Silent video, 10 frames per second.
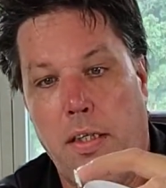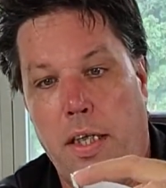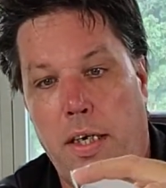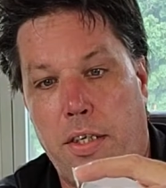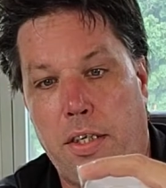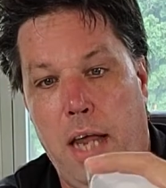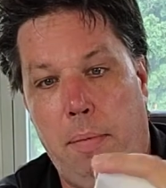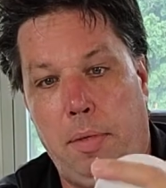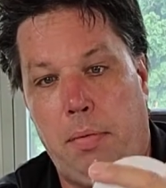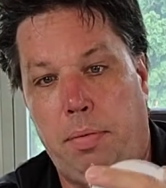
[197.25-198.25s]
They just
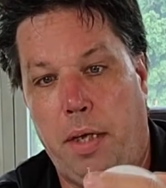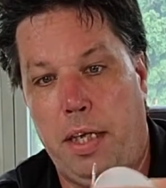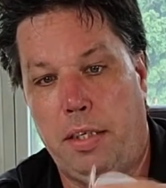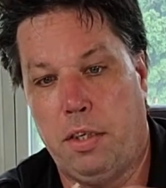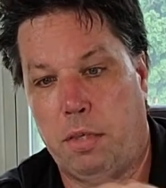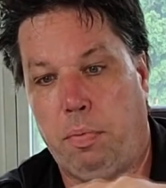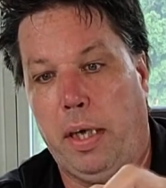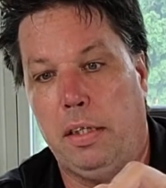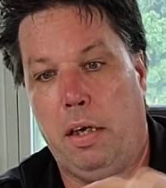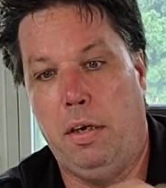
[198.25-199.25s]
snap into place. They're
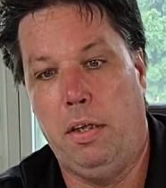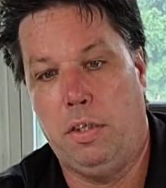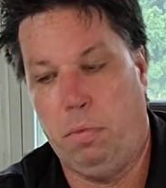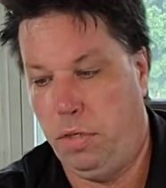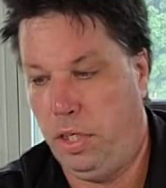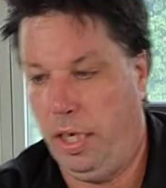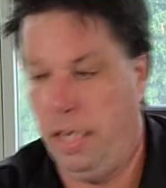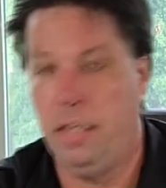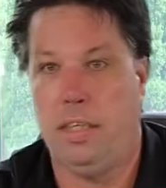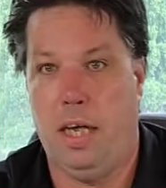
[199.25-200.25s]
spring loaded. So once you get
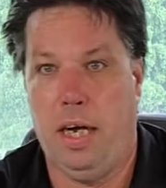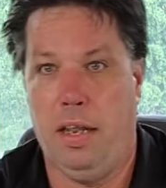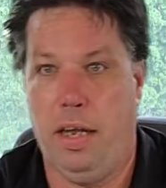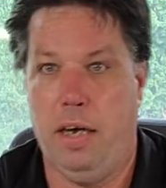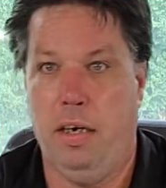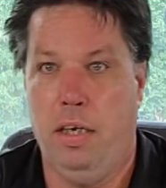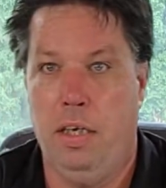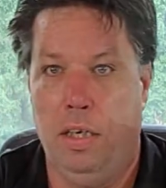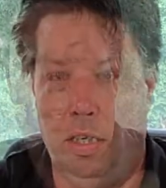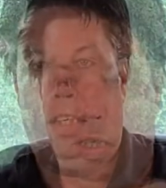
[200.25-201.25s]
inside of there,
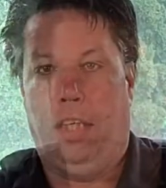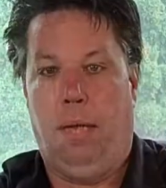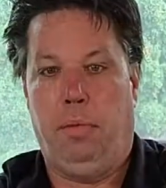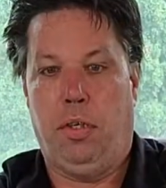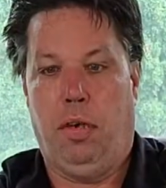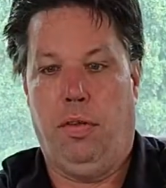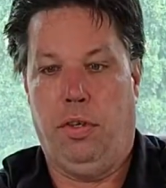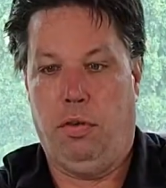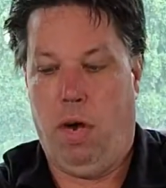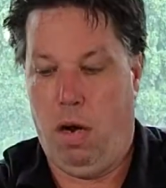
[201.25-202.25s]
just clamp this around the
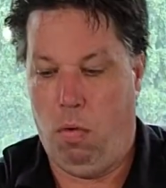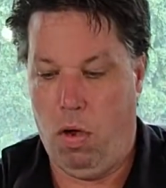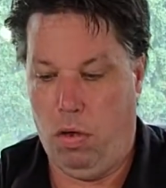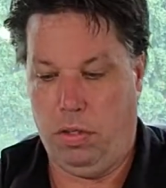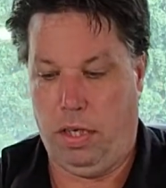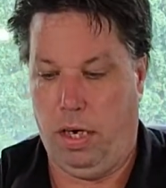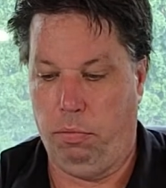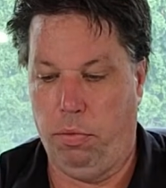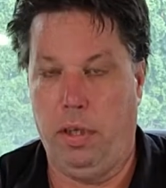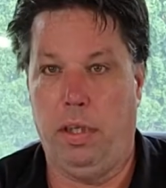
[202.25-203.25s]
drywall. It's got a
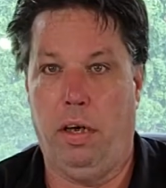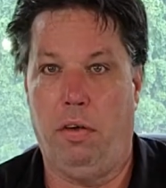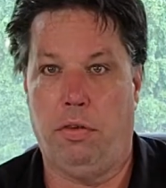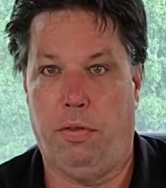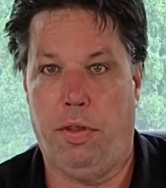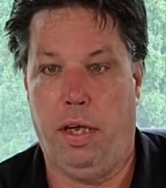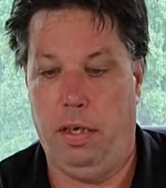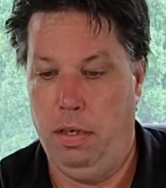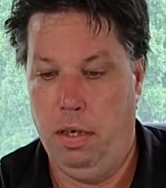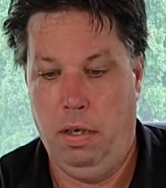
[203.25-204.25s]
really ultra
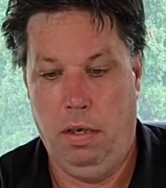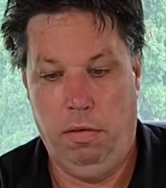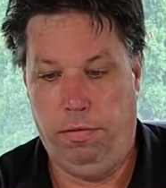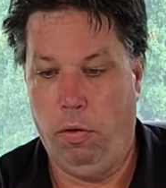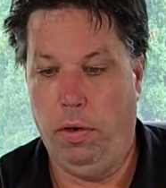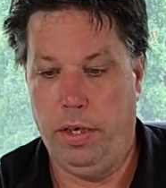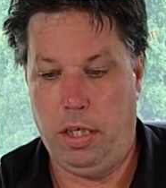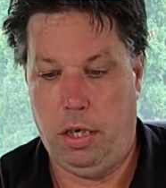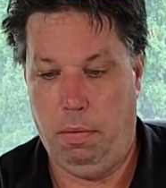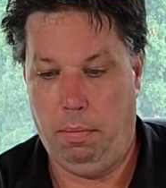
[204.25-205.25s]
thin four
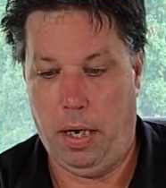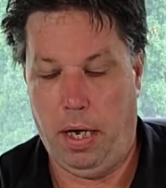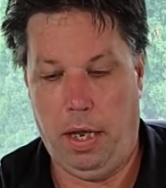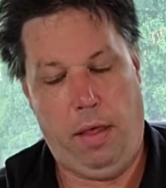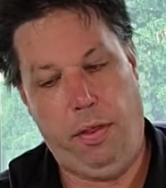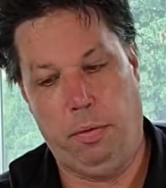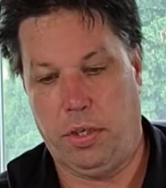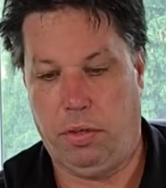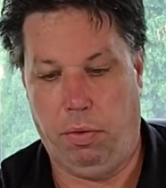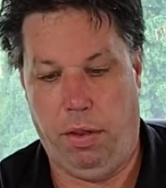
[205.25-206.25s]
inch by, I think it
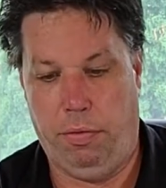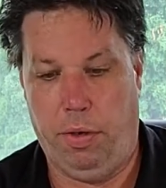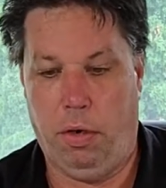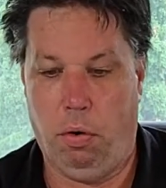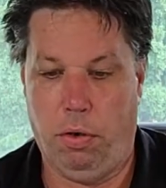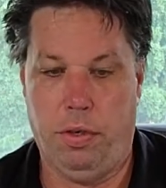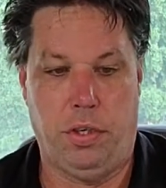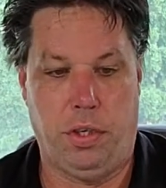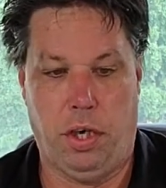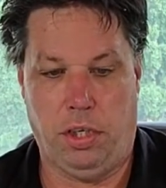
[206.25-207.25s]
was three and three quarter
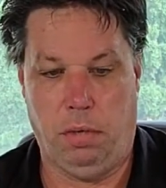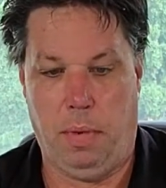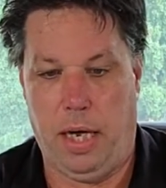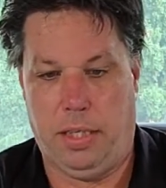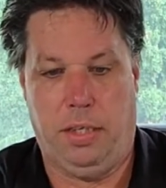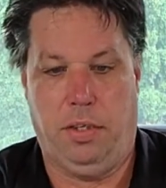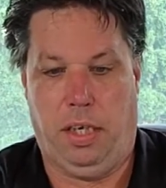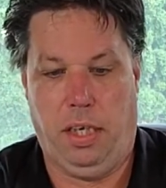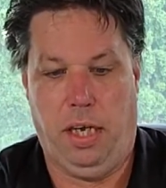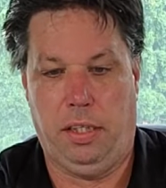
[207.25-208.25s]
inch junction box. There's a
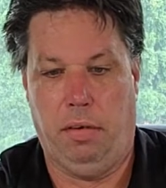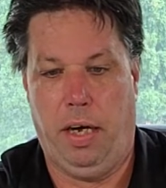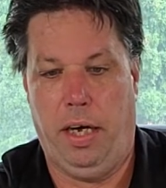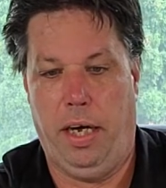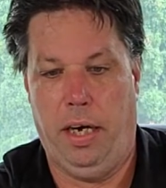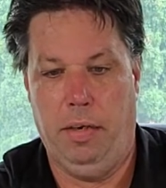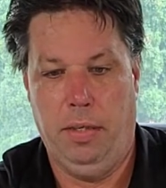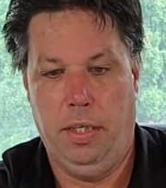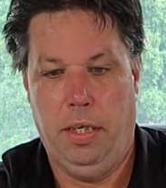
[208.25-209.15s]
connector right here.